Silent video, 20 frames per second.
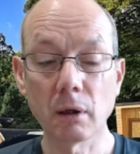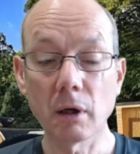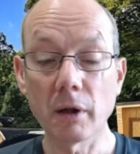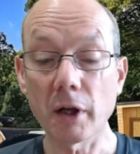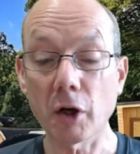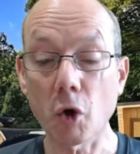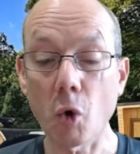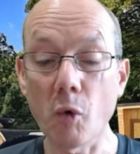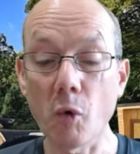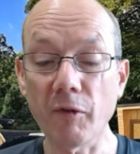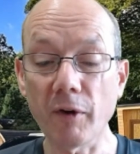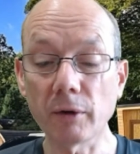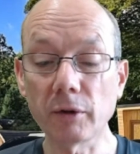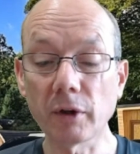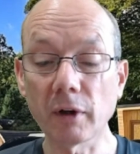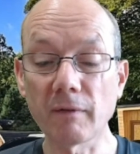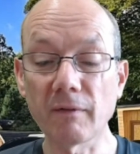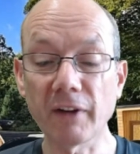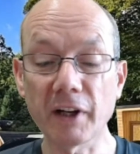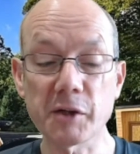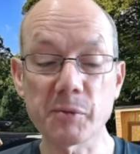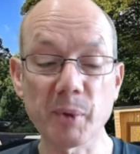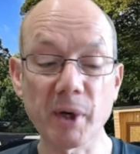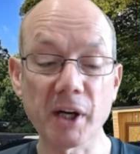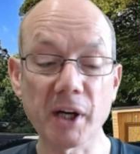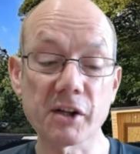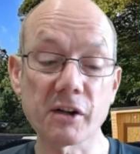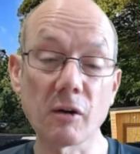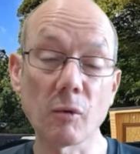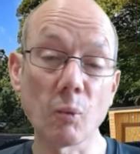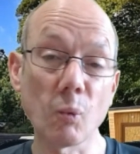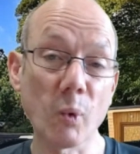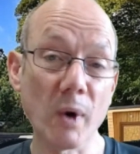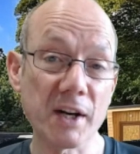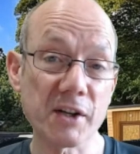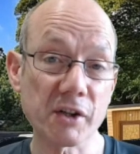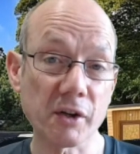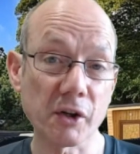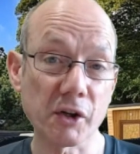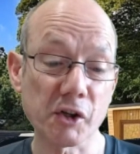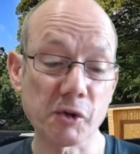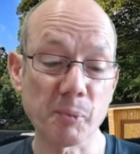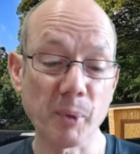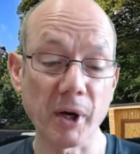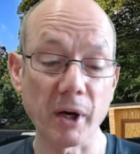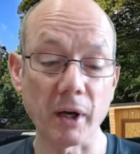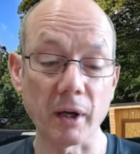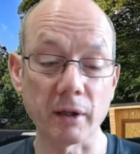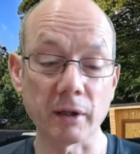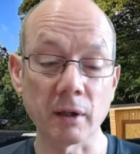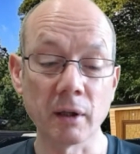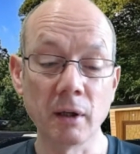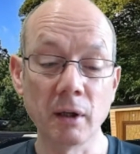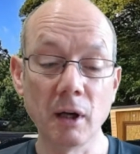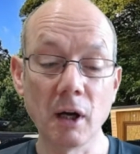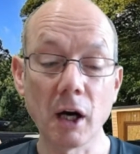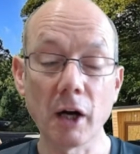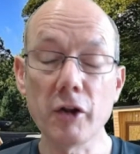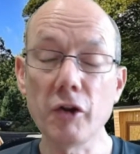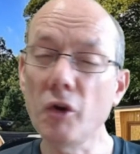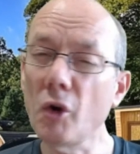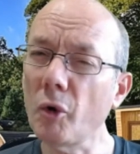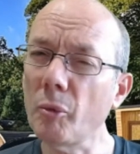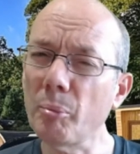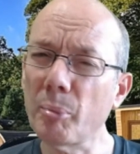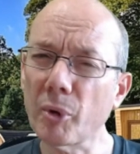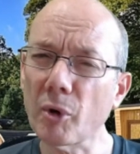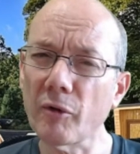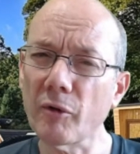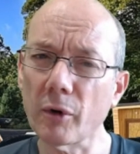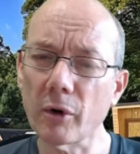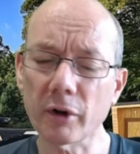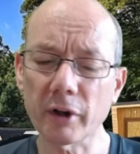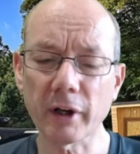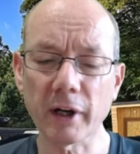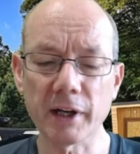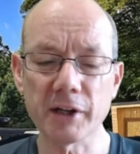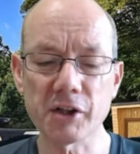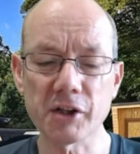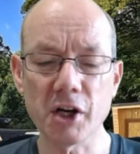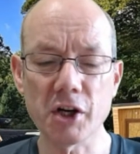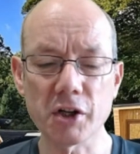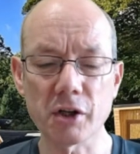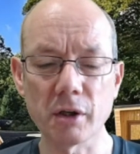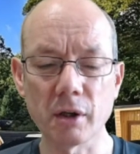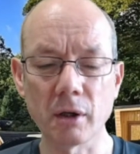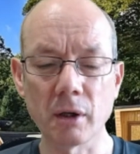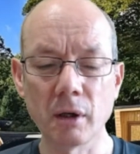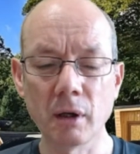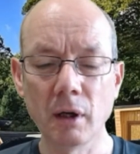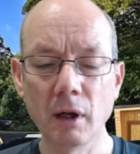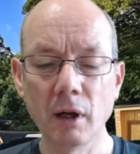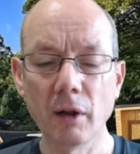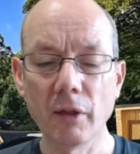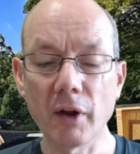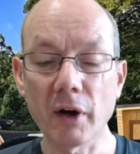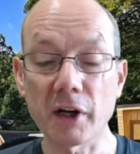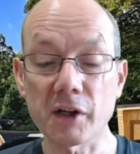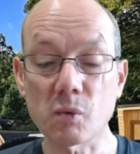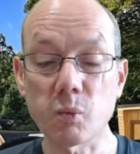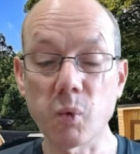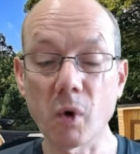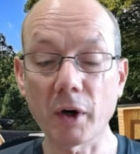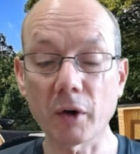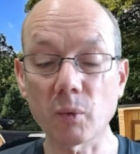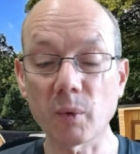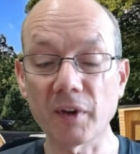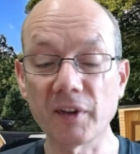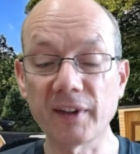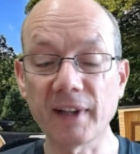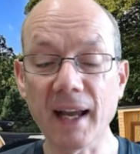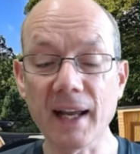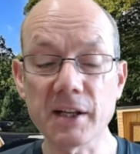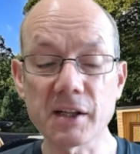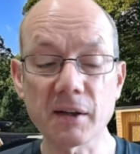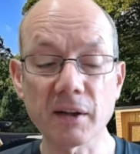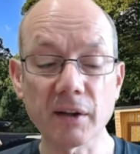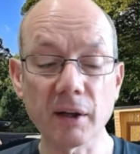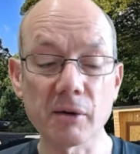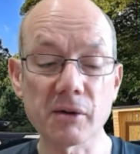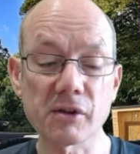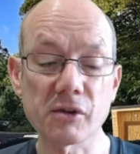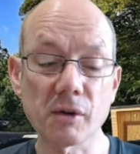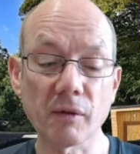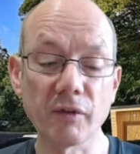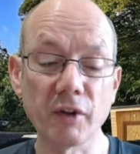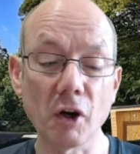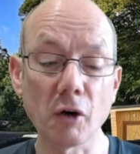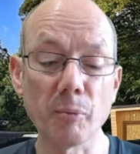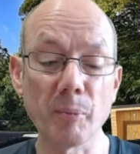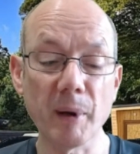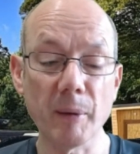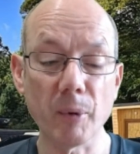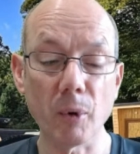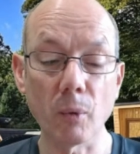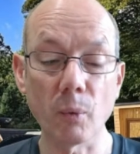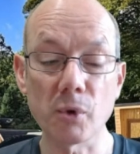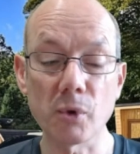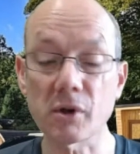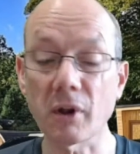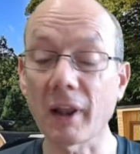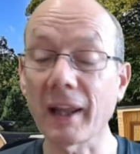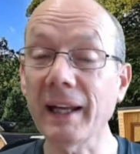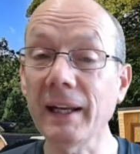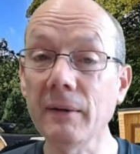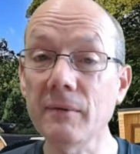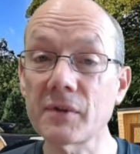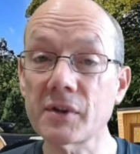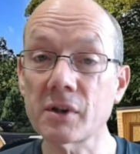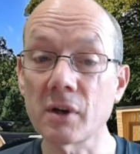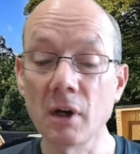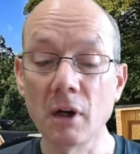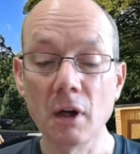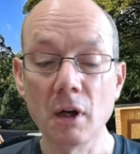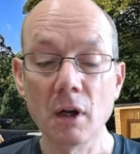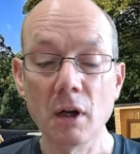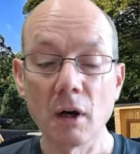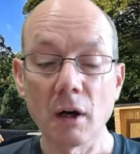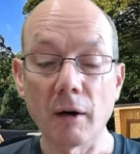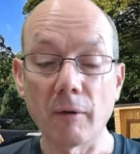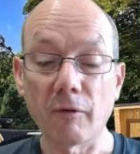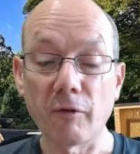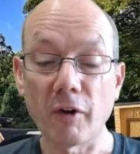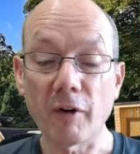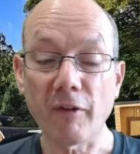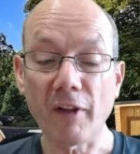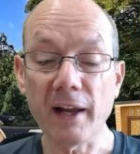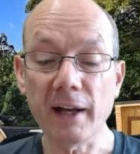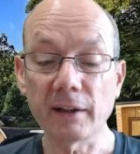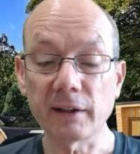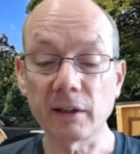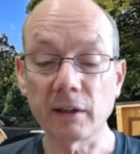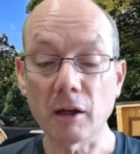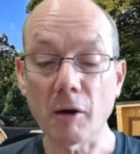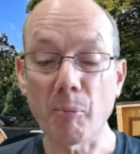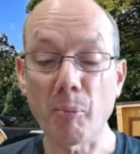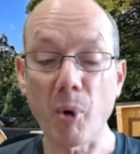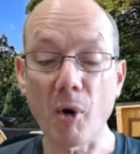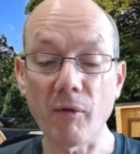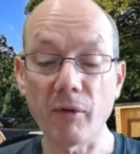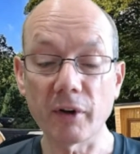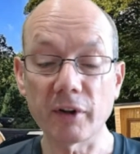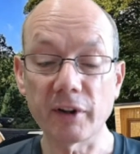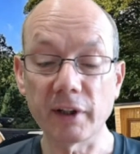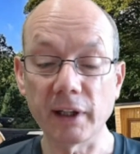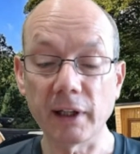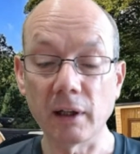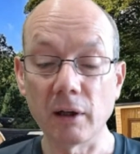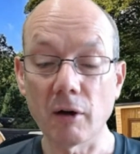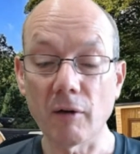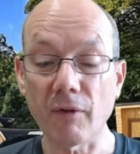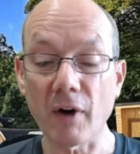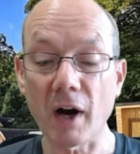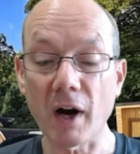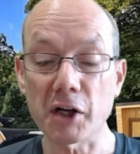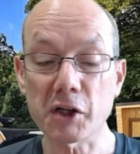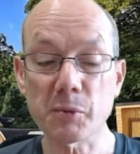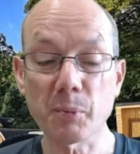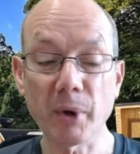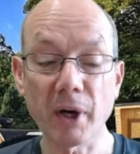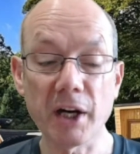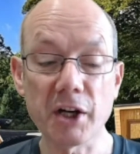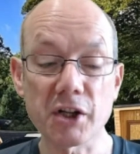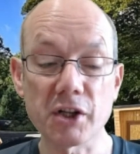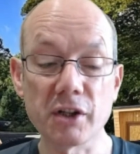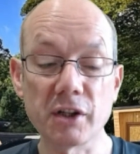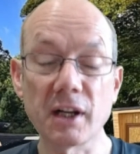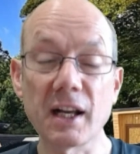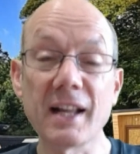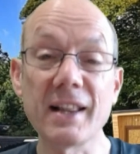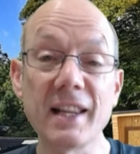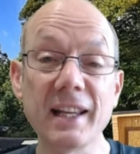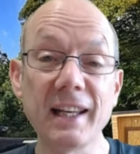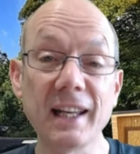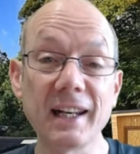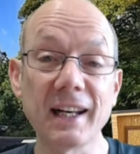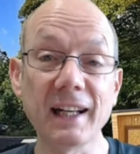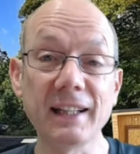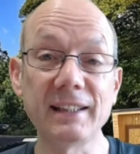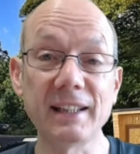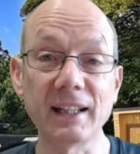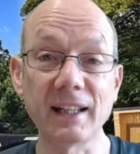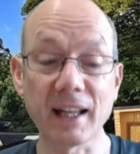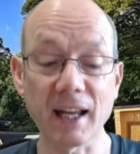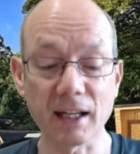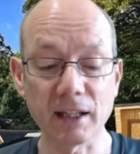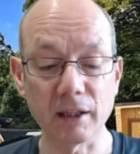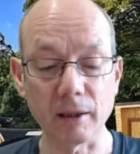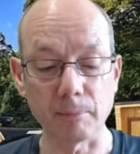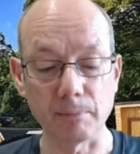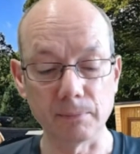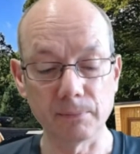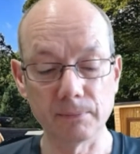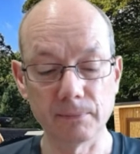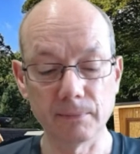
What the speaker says: a co-founder and vice president of Western Spirit, a non-profit organisation that has worked with tens of thousands of young people whose lives have reflected a poverty of aspiration in the United Kingdom.